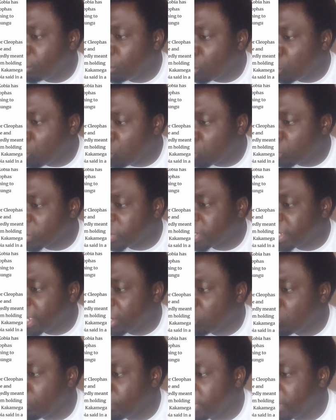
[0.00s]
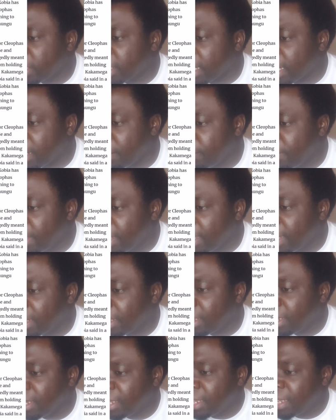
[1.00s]
at Bukhungu Stadium in
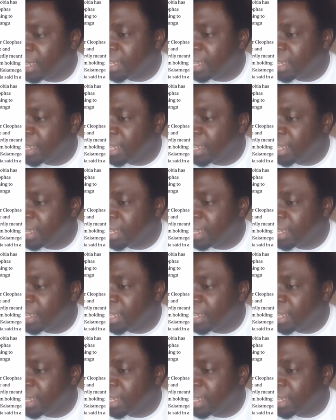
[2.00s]
Kakamega,